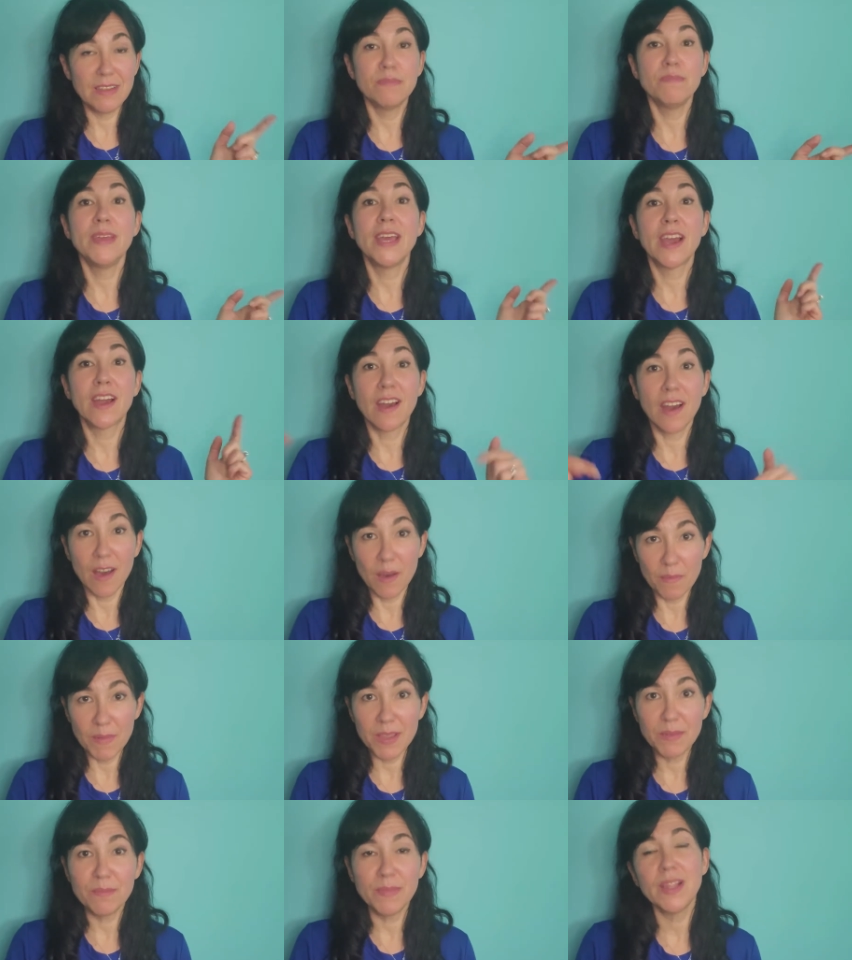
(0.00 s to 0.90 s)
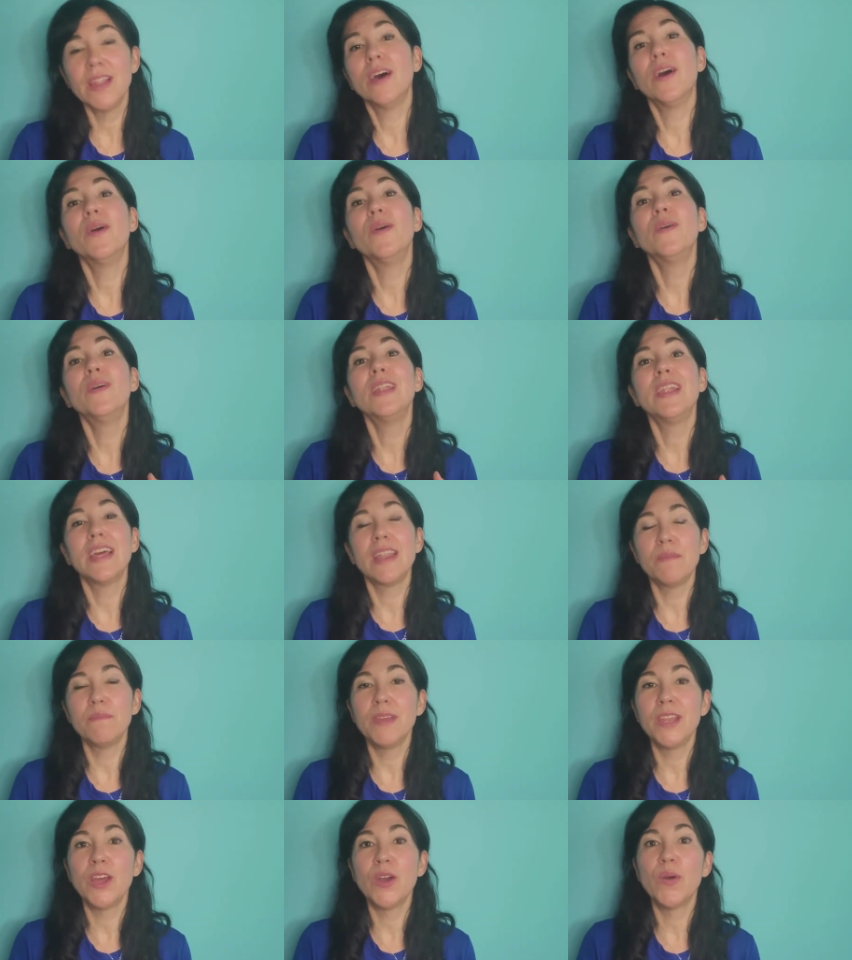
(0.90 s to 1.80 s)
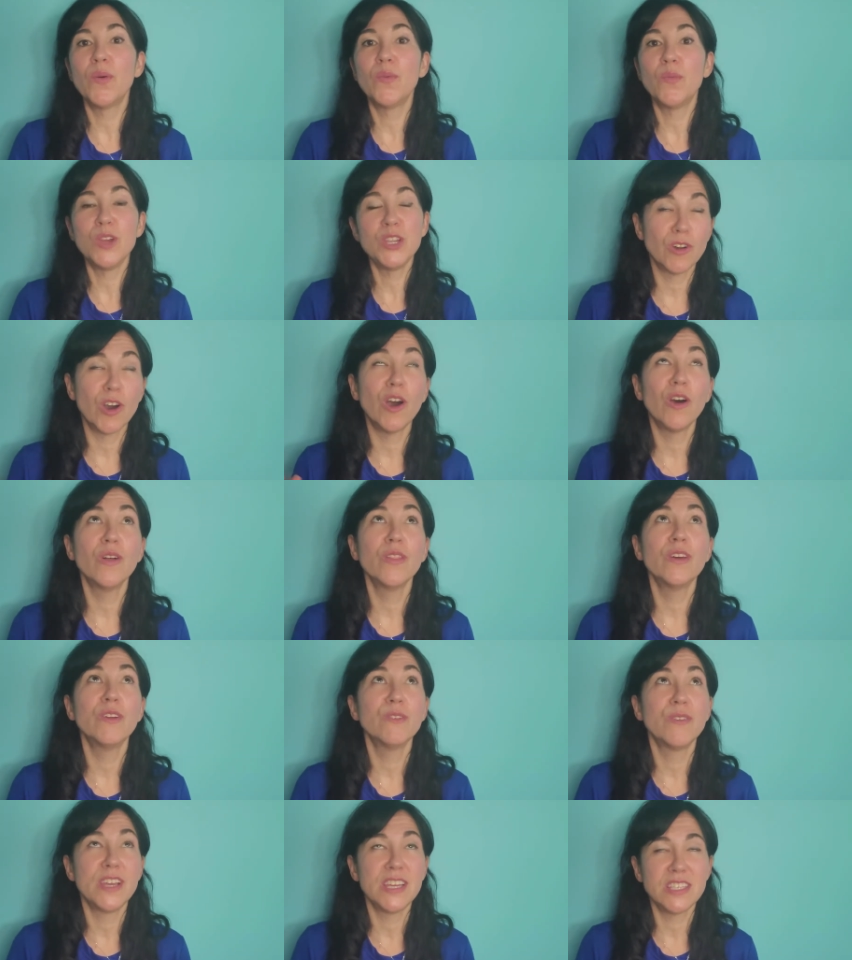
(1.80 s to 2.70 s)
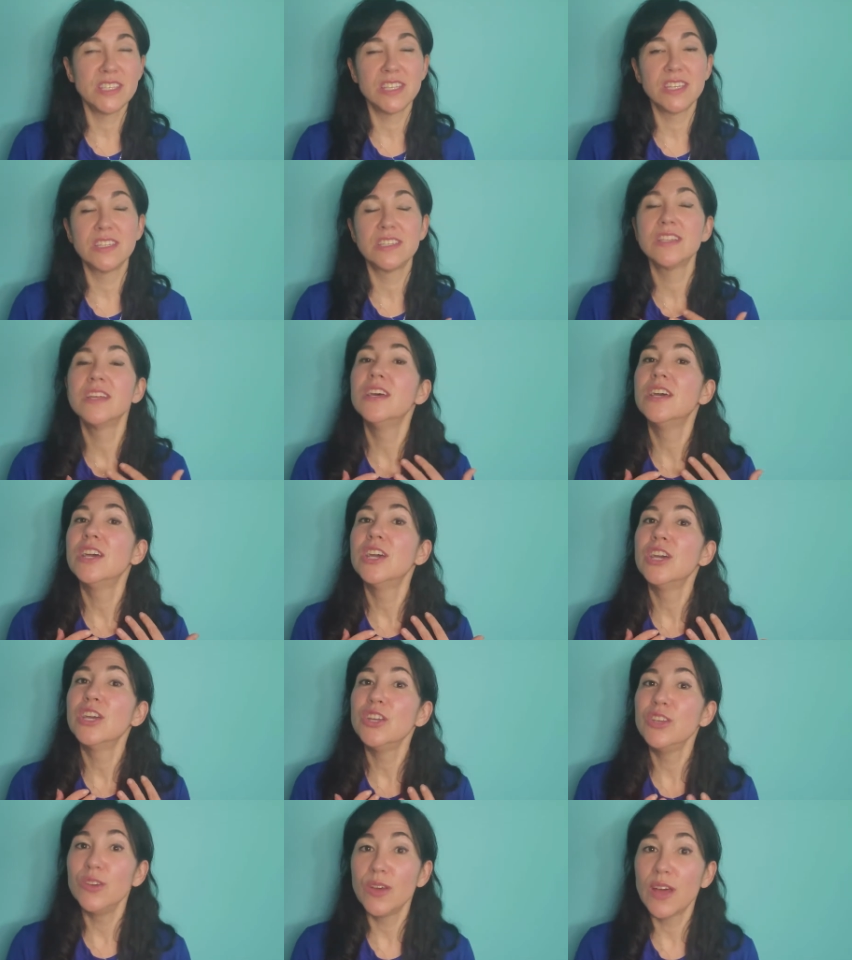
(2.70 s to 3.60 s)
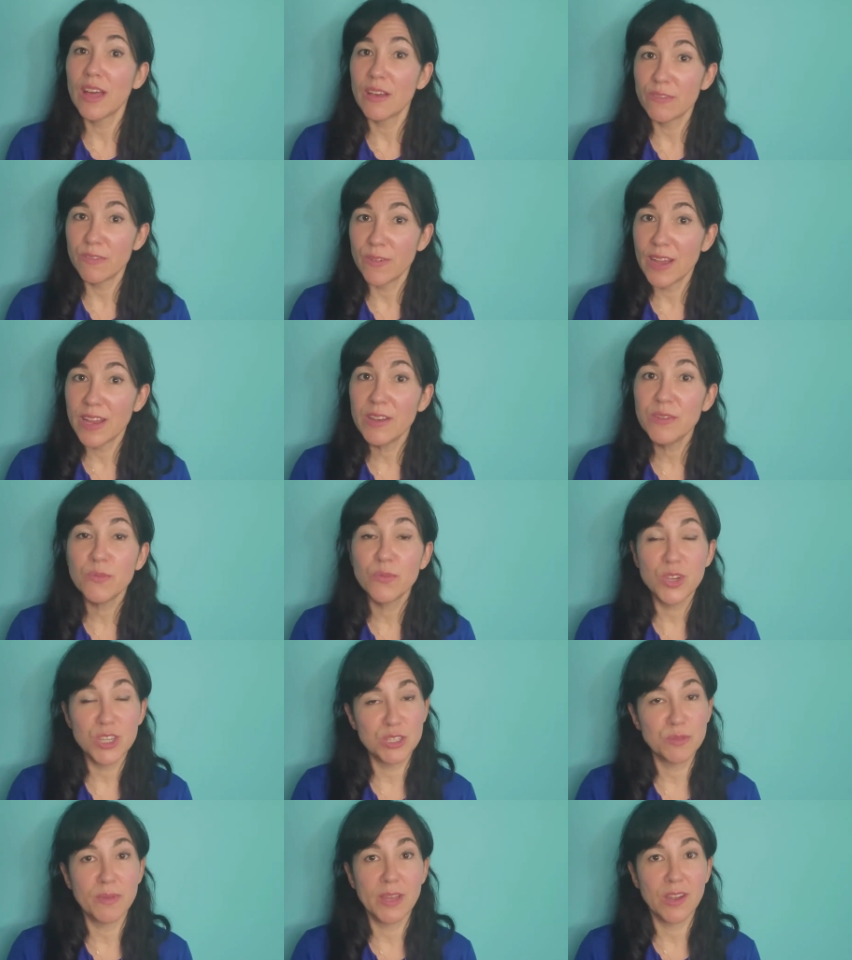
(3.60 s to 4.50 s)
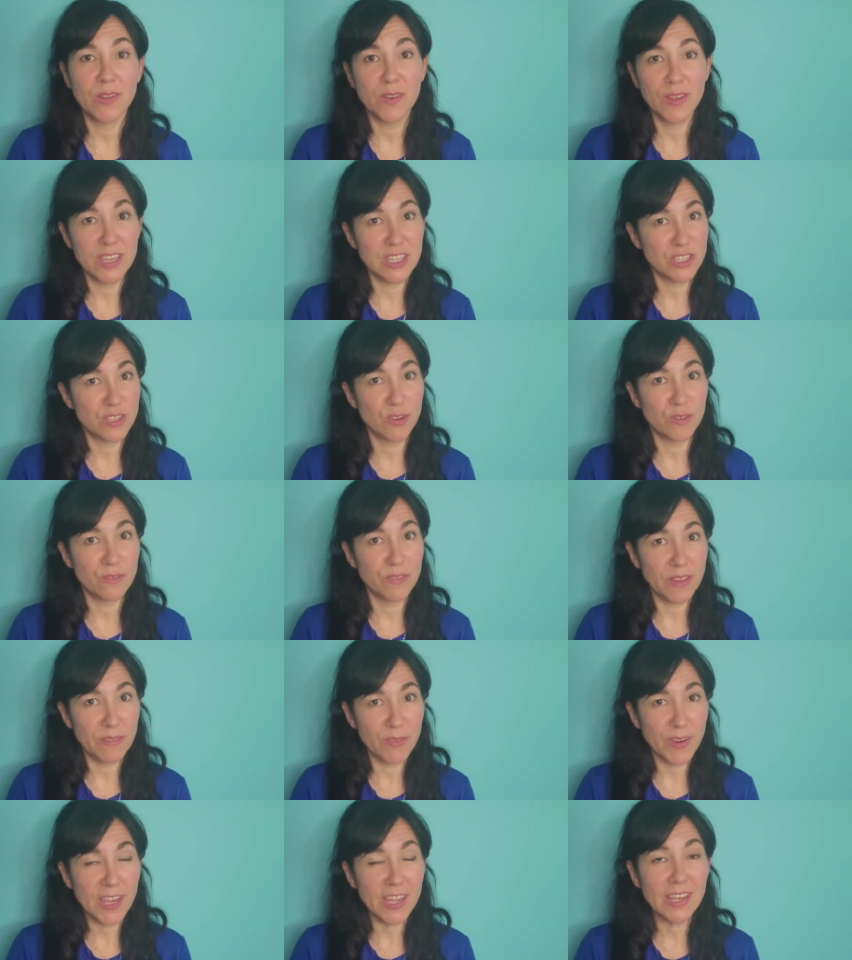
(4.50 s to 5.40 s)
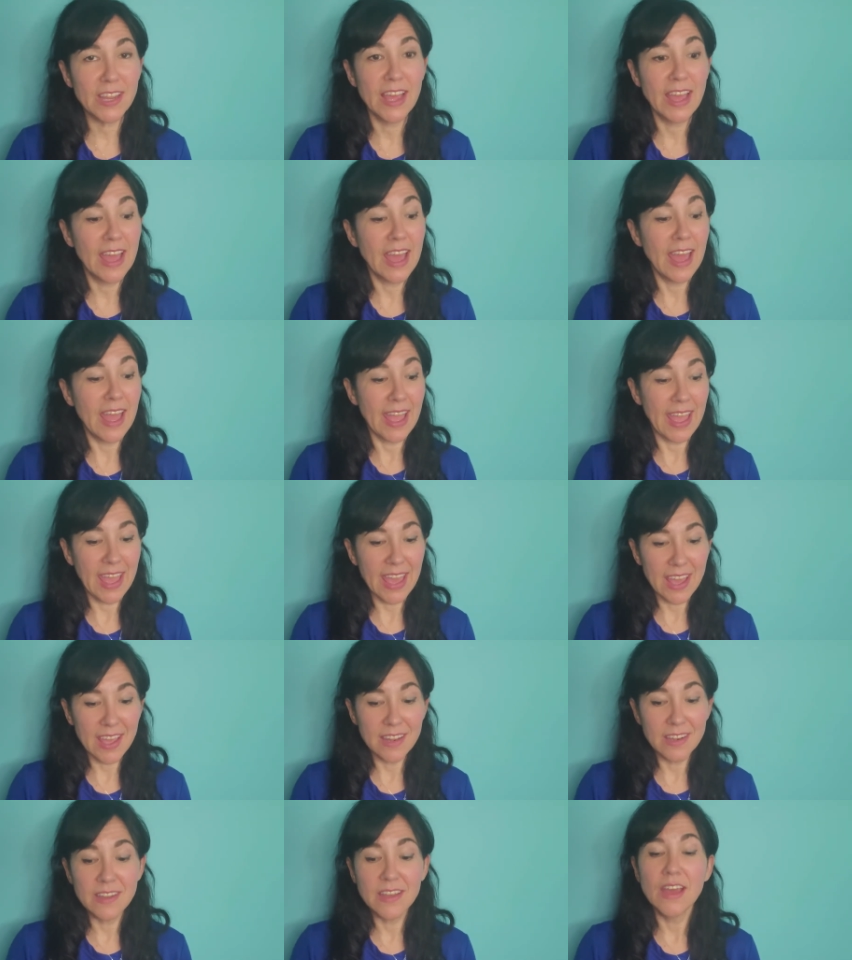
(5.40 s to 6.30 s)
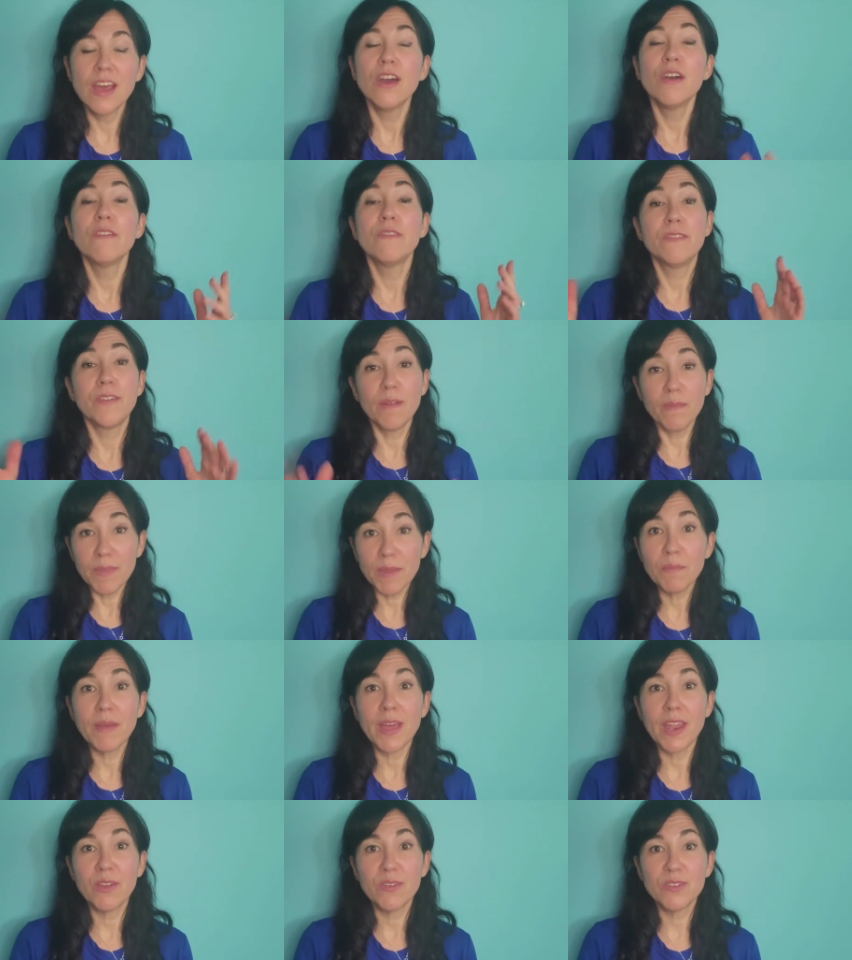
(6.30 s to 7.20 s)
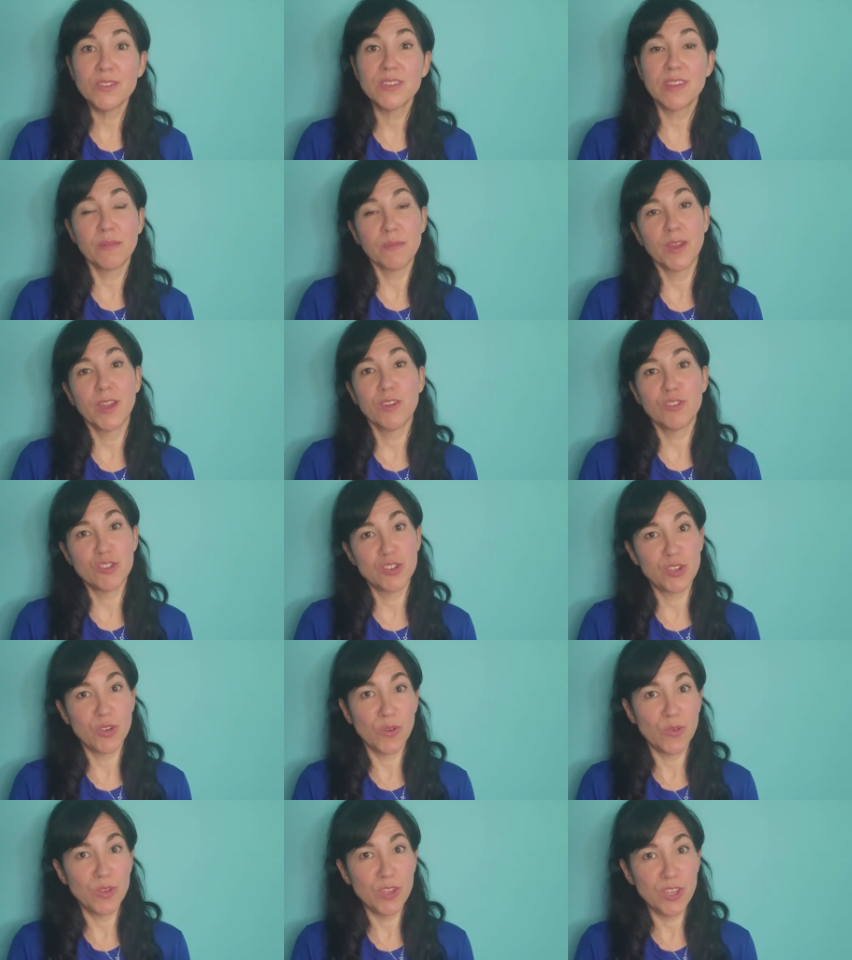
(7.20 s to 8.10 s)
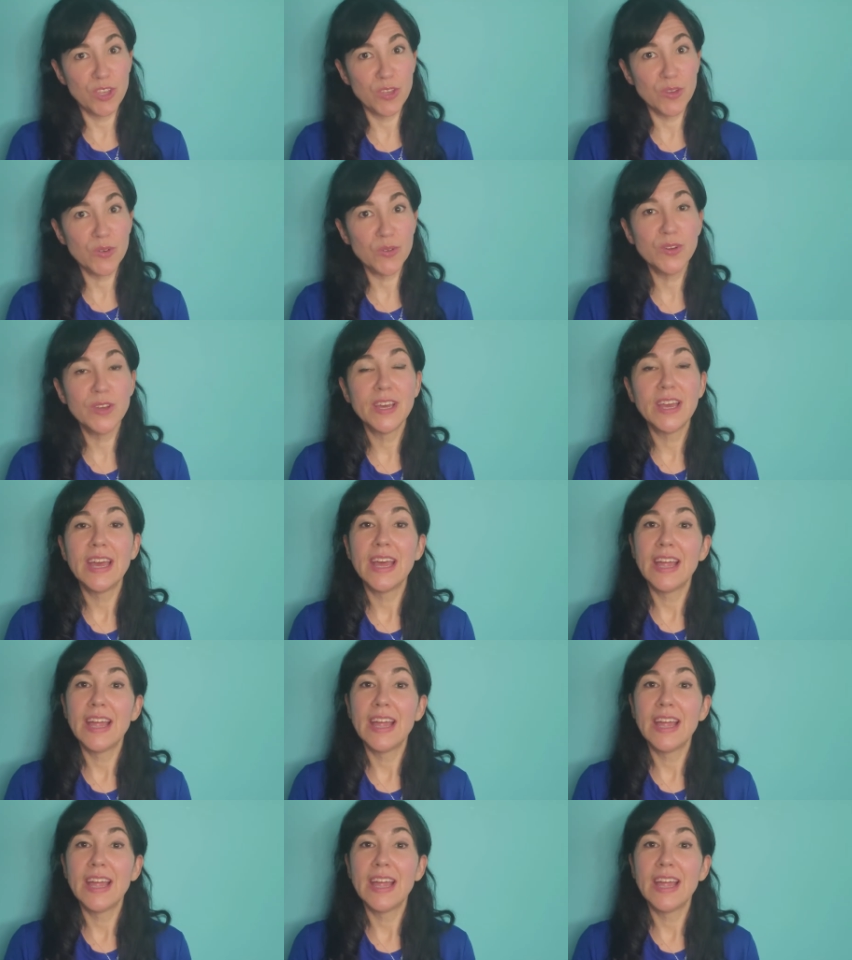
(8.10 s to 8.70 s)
Leave me a comment below letting me know all the races you have run, which medal is your favorite, and from the medals that I'm gonna show you,